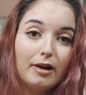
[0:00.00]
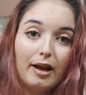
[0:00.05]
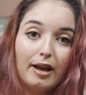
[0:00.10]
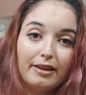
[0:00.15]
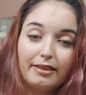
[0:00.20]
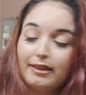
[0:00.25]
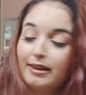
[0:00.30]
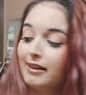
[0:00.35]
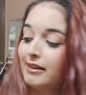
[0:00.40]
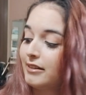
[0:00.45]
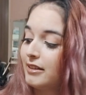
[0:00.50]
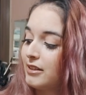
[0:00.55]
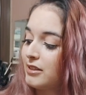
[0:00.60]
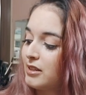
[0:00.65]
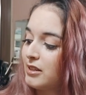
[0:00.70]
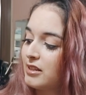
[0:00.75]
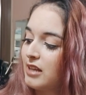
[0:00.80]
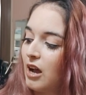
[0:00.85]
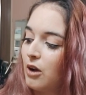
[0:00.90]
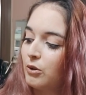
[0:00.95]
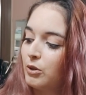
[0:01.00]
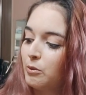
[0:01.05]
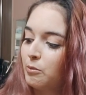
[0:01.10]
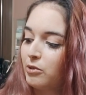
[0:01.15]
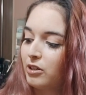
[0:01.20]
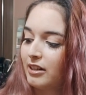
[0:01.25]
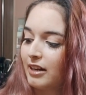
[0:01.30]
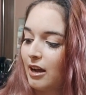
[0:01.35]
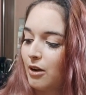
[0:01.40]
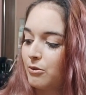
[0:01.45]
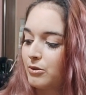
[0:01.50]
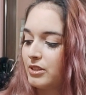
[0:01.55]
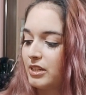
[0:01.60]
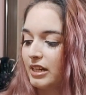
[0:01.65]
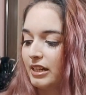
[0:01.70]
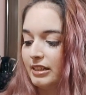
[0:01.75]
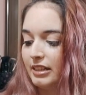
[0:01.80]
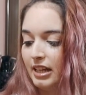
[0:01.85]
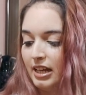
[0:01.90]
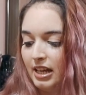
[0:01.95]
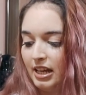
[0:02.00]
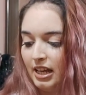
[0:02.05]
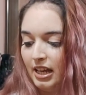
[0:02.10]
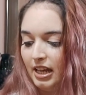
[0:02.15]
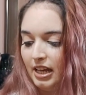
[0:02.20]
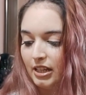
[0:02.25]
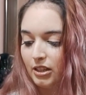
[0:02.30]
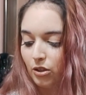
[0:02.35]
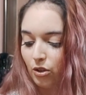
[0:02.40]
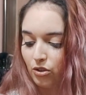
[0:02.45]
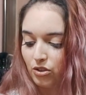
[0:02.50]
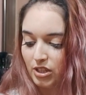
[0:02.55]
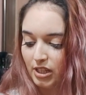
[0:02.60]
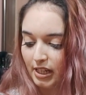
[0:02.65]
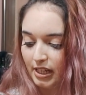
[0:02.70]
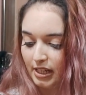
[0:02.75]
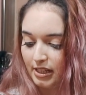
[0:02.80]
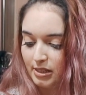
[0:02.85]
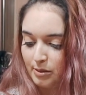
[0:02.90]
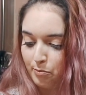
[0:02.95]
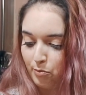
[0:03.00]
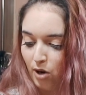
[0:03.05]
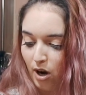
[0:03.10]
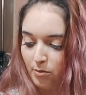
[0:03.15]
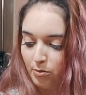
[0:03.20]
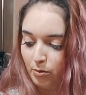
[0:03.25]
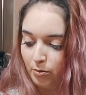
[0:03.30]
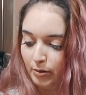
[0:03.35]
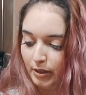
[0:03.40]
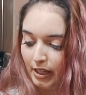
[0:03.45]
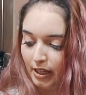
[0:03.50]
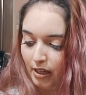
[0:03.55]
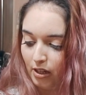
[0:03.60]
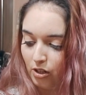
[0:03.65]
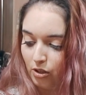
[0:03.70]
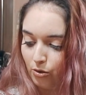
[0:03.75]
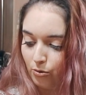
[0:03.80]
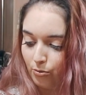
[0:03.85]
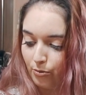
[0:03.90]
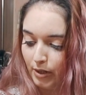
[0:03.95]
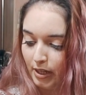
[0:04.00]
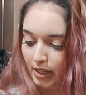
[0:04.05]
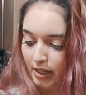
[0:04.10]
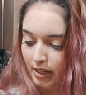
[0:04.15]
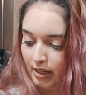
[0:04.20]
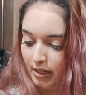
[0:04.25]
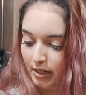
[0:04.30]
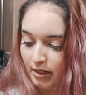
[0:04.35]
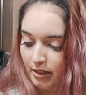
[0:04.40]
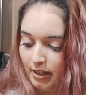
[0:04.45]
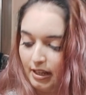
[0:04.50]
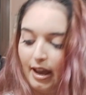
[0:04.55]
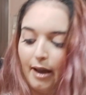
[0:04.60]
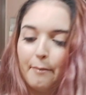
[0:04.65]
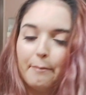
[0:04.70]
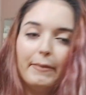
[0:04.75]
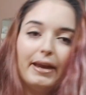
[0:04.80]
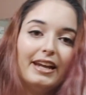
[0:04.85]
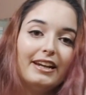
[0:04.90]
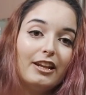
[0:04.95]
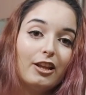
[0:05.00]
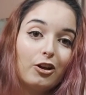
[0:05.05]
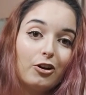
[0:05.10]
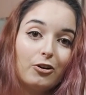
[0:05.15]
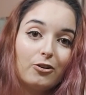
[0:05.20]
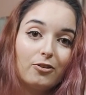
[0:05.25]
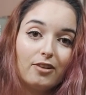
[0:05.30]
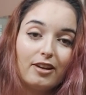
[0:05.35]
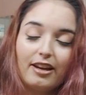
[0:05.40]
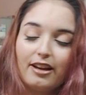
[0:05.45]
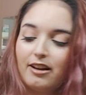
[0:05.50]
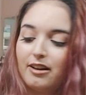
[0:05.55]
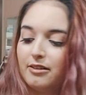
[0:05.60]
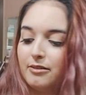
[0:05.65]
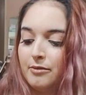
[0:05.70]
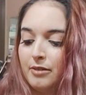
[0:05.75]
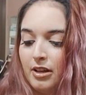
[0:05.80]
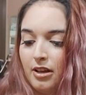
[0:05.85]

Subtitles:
I think this is how you pronounce it. It looks like it's probably Korean. Yeah, made in Korea.